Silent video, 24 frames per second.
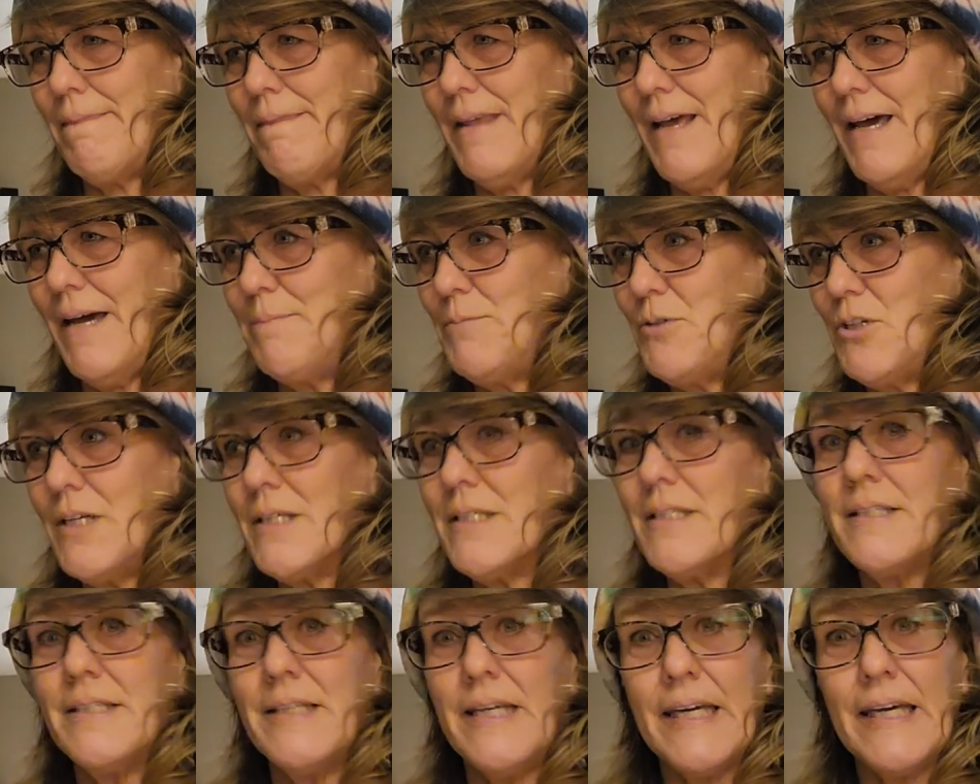I'm
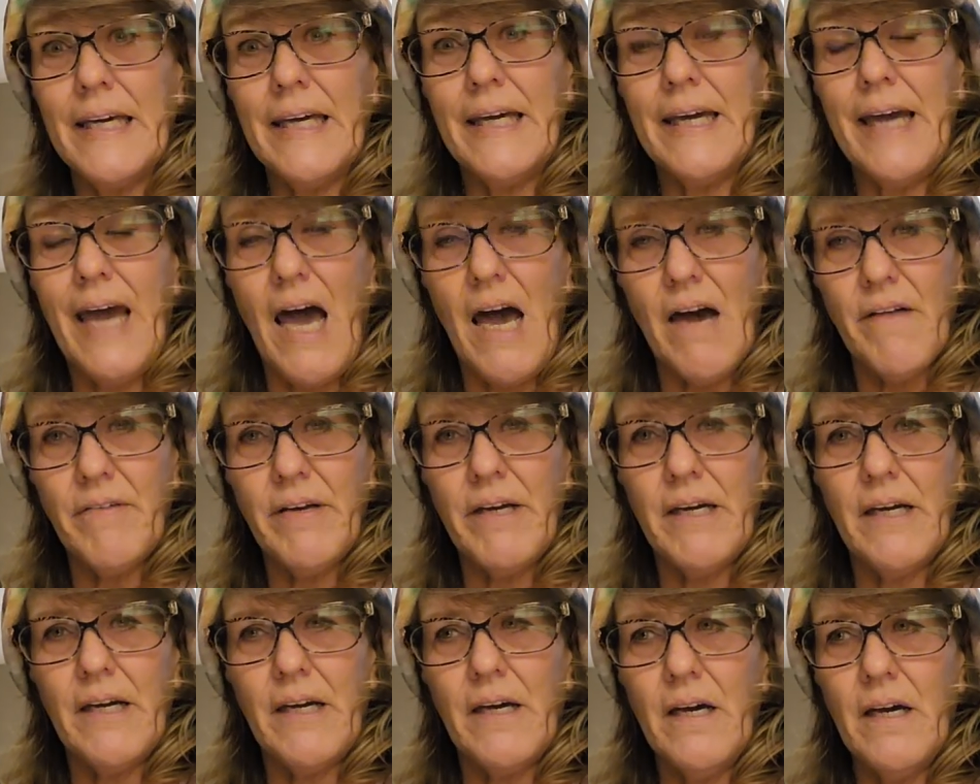just seeking
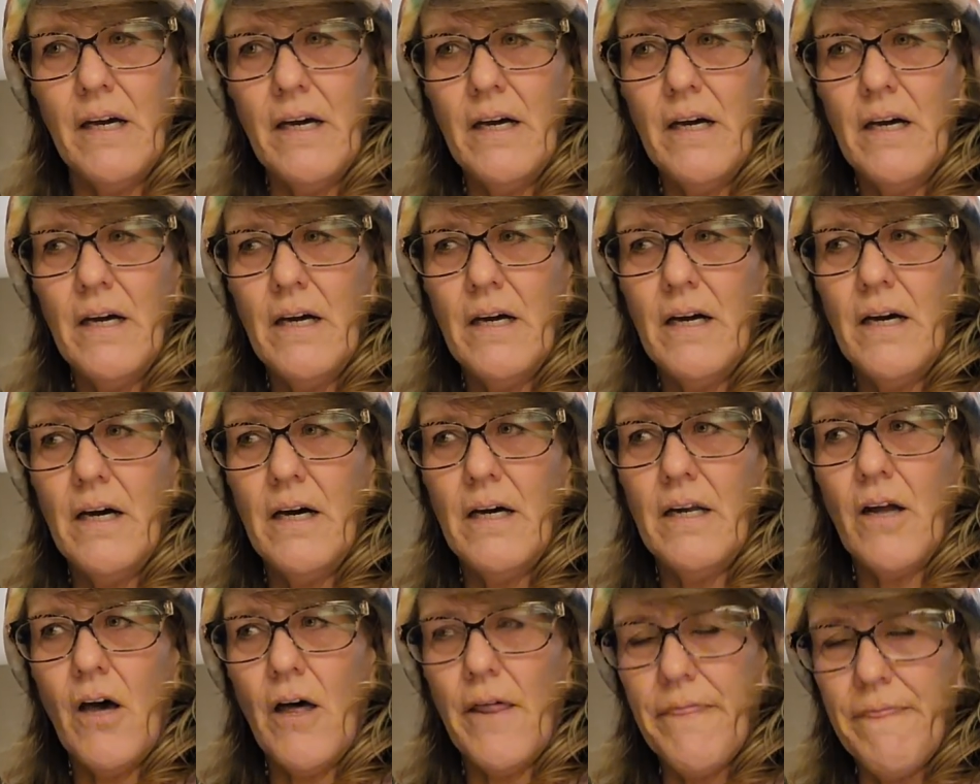having
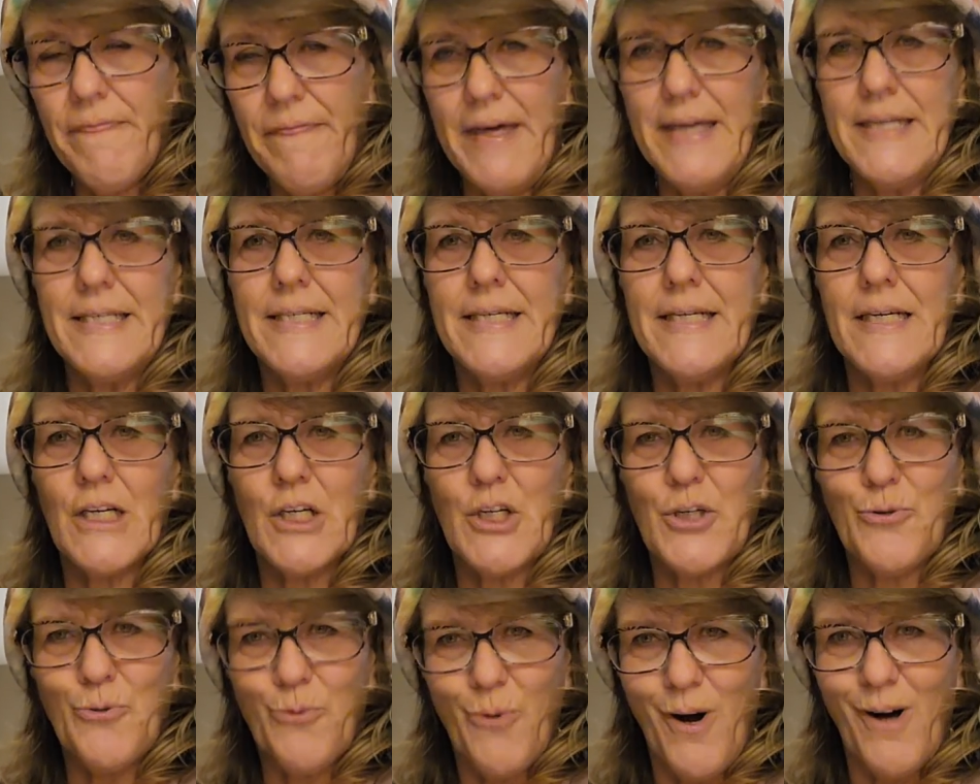an authentic
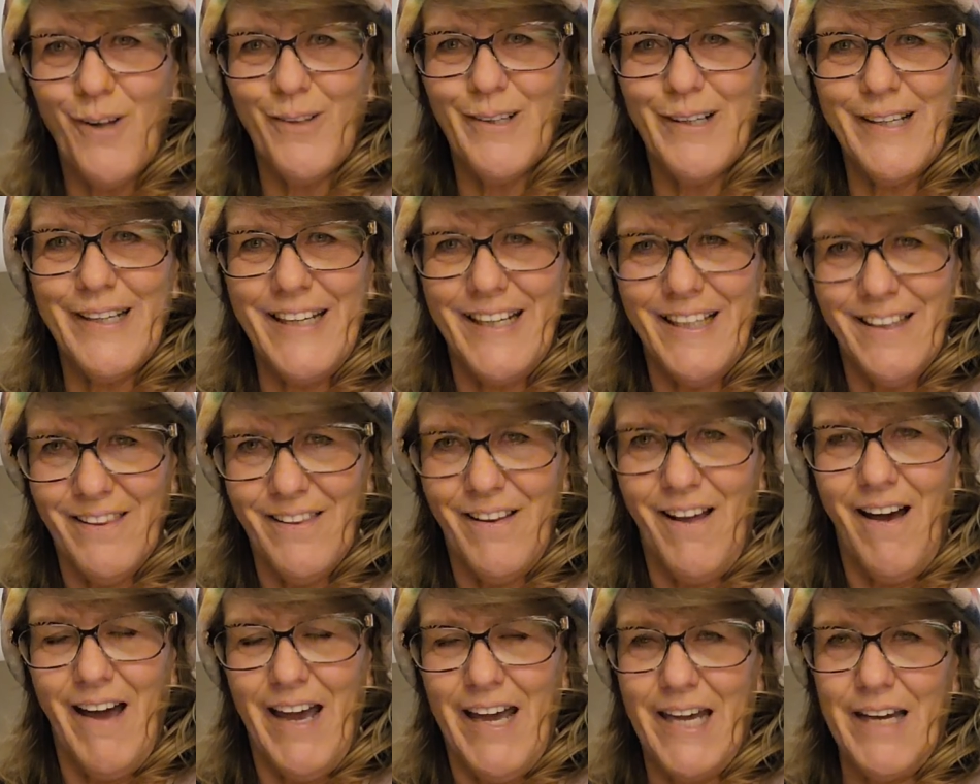quality
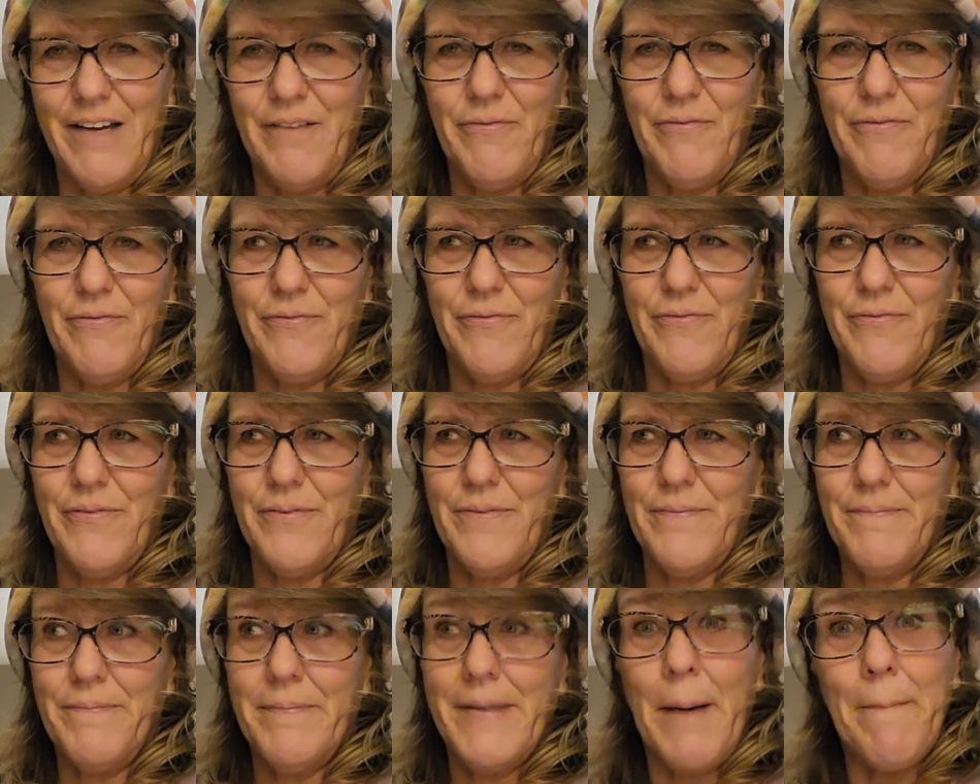life
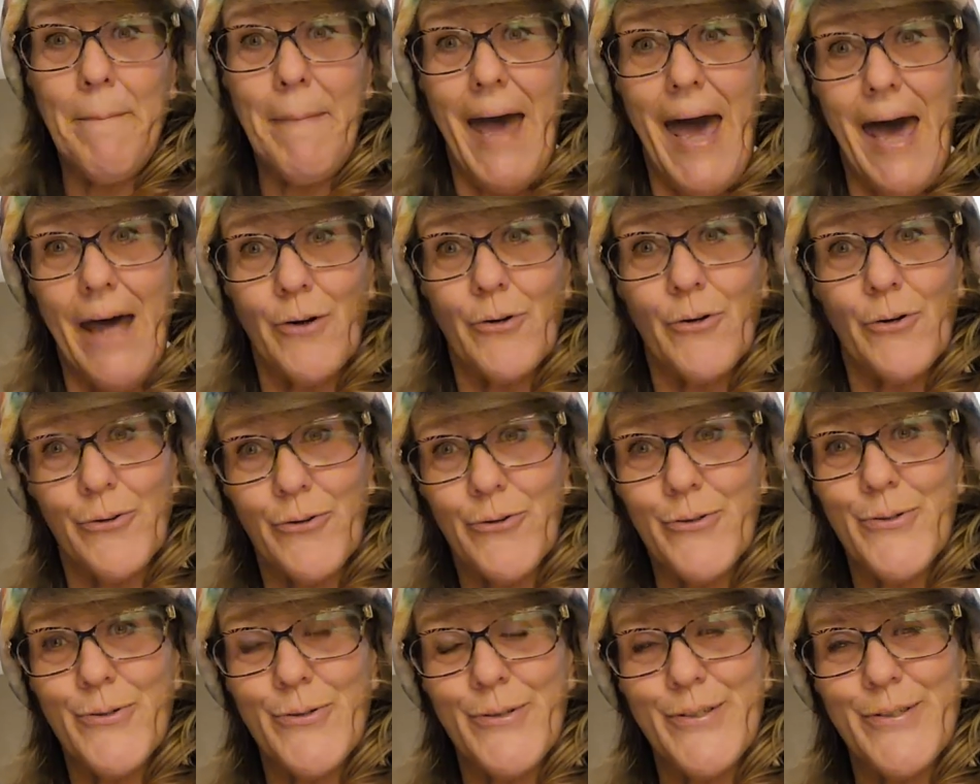that
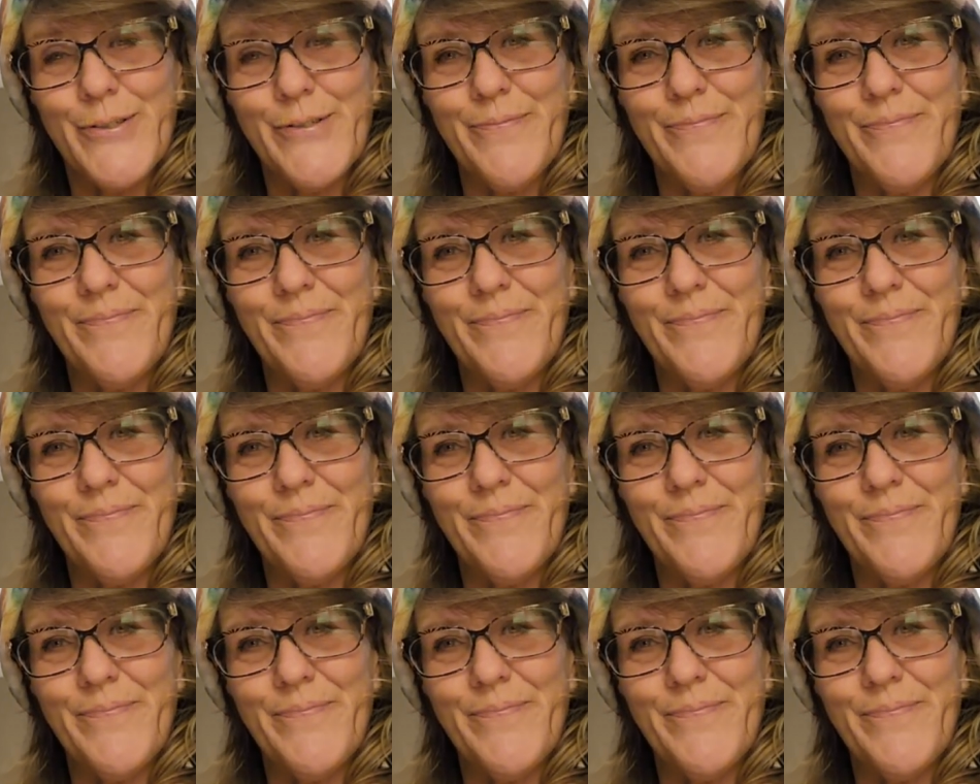matters.